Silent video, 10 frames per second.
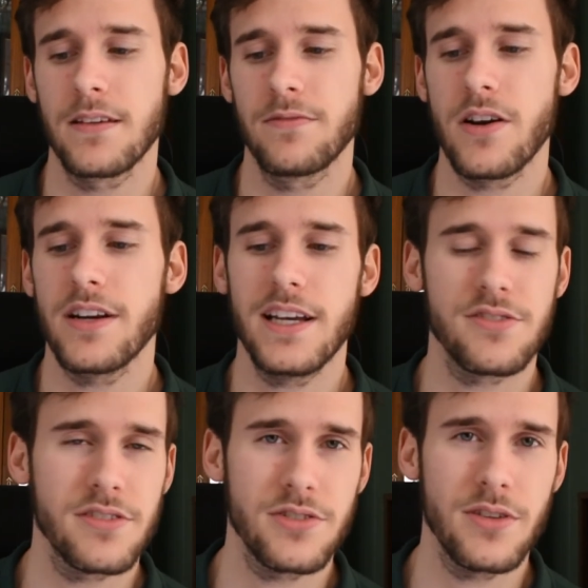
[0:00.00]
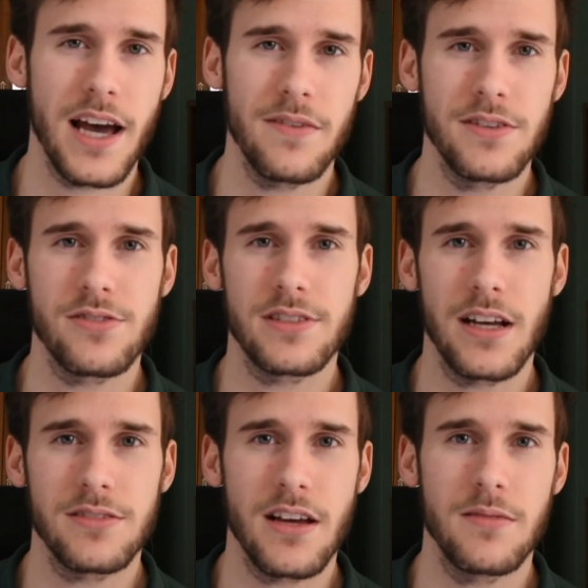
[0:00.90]
interest and you have interests
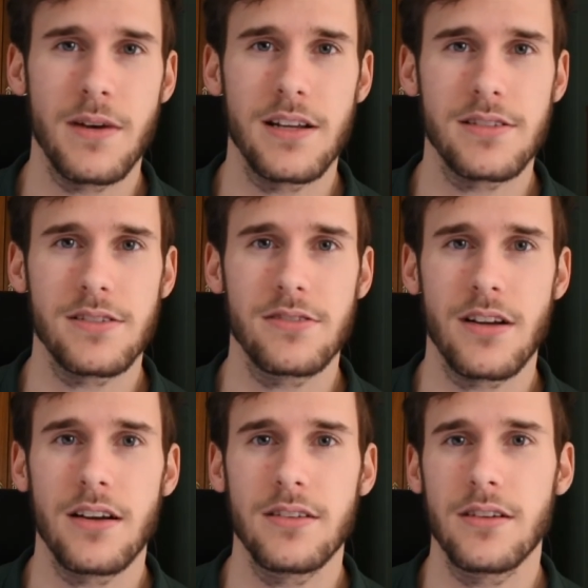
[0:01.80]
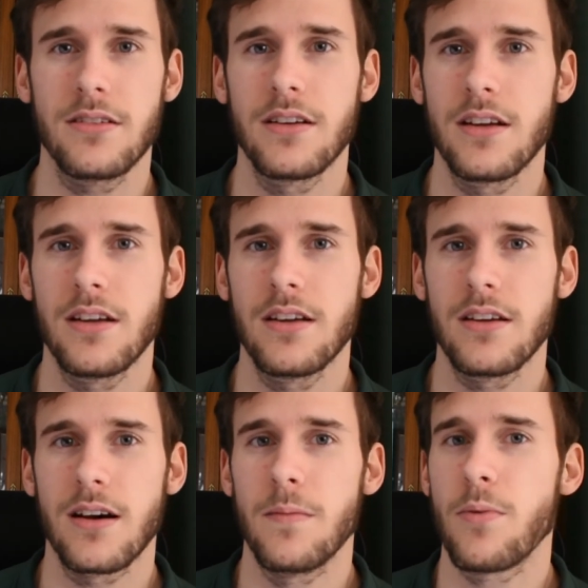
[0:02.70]
outside of medicine. You're not
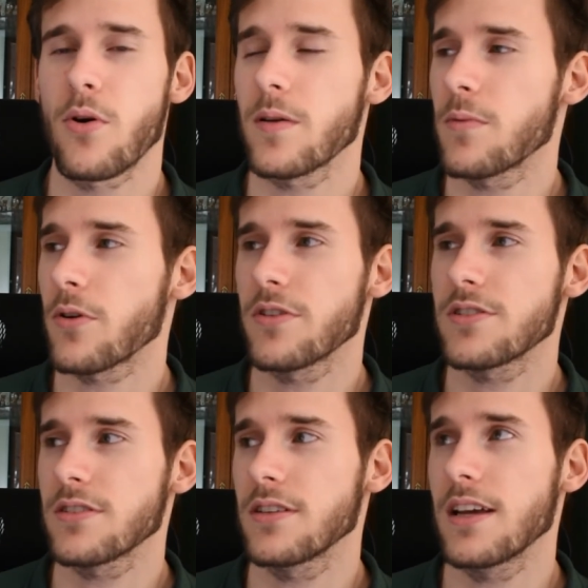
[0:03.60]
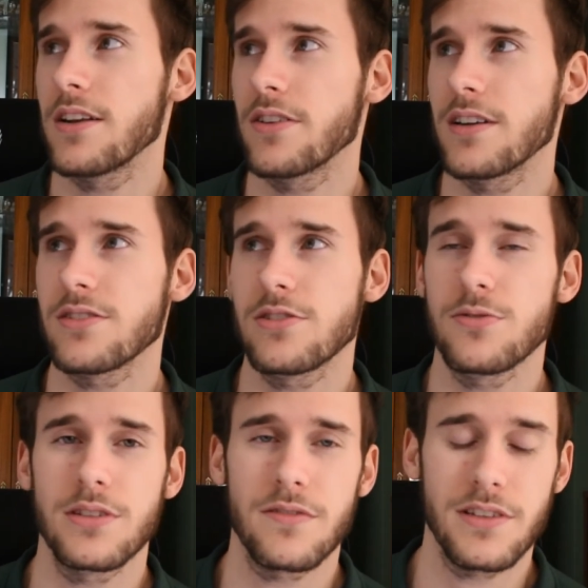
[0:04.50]
a boring person and you're not just
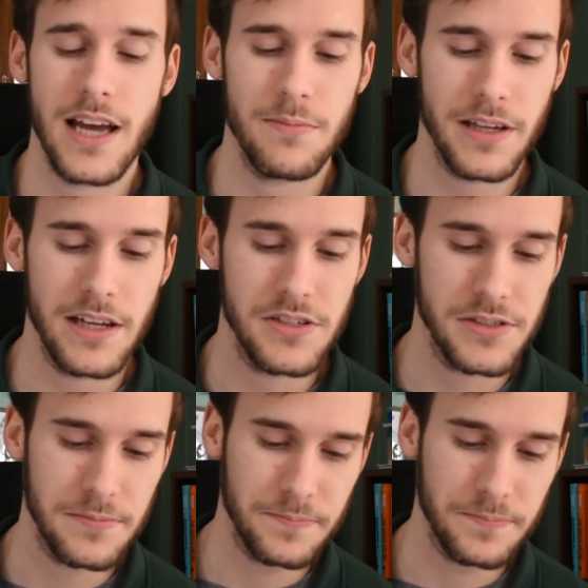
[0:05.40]
doing it for the application.